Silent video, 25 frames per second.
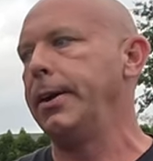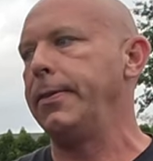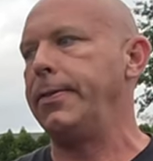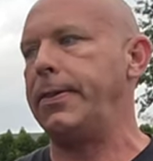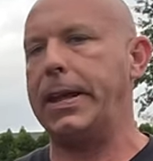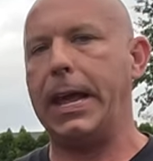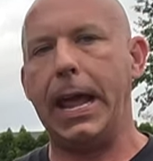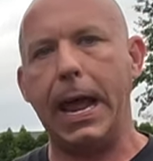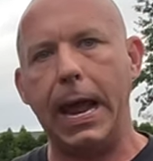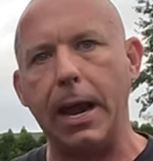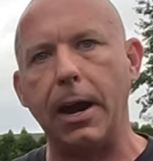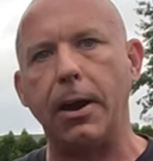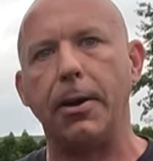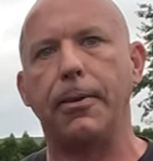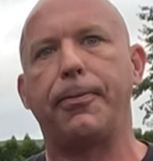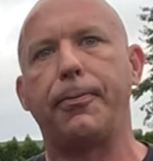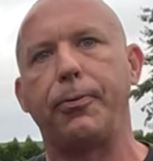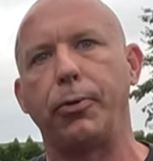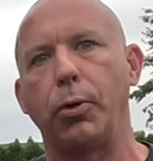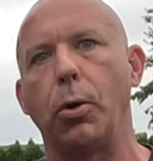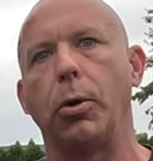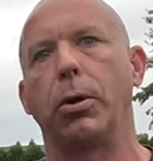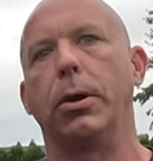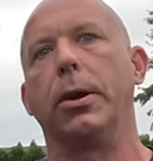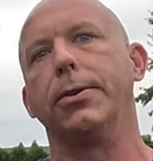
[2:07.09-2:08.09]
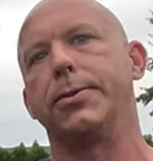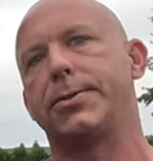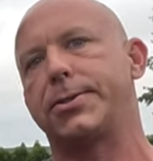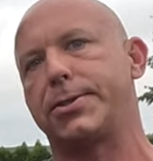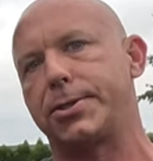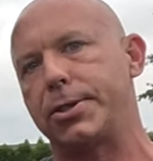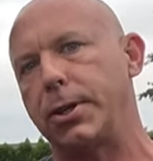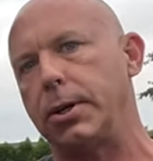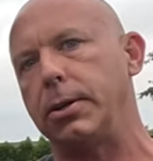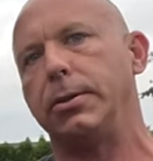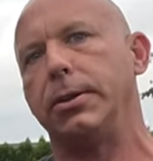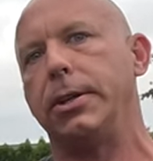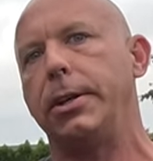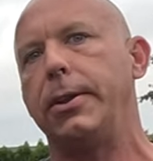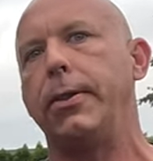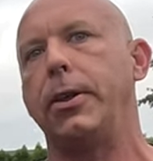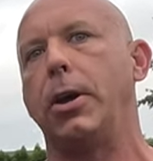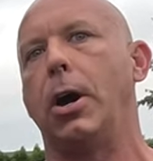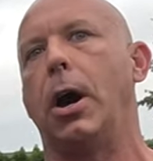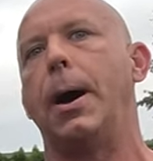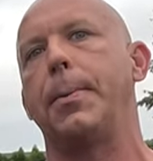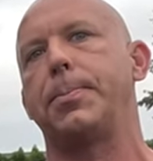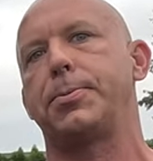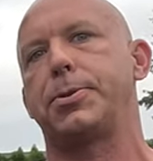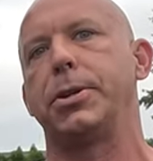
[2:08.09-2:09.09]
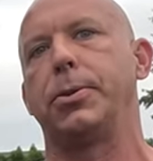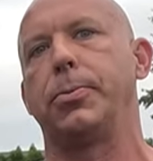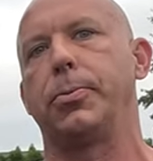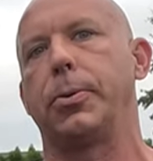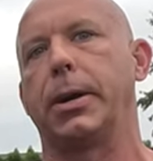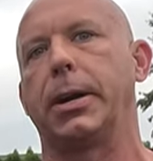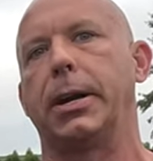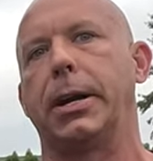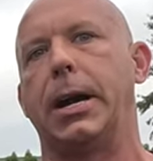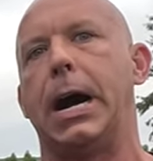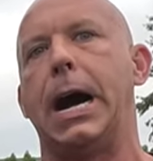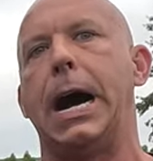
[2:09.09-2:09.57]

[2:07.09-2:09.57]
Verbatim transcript: the Airfloor is certainly the option we're gonna